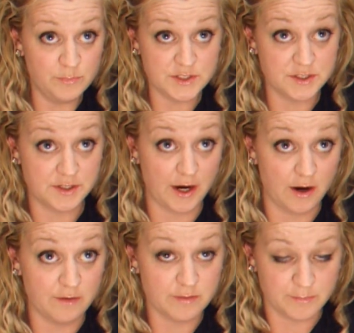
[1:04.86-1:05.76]
Mrs.
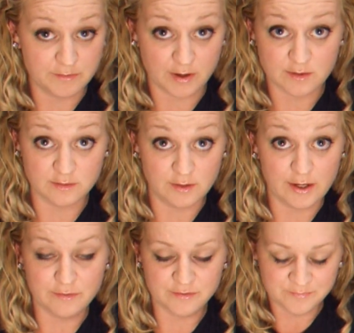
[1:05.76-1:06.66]
Garrett from The Facts of
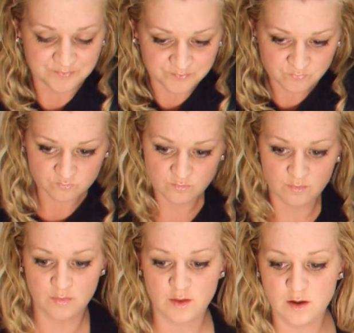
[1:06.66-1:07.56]
Life
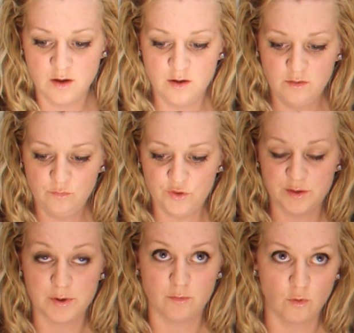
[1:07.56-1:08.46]
with
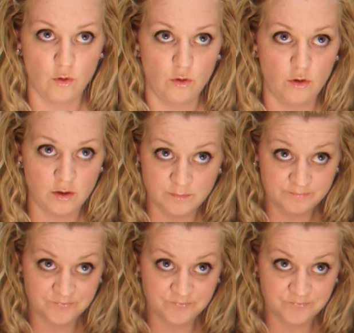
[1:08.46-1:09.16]
the big roll.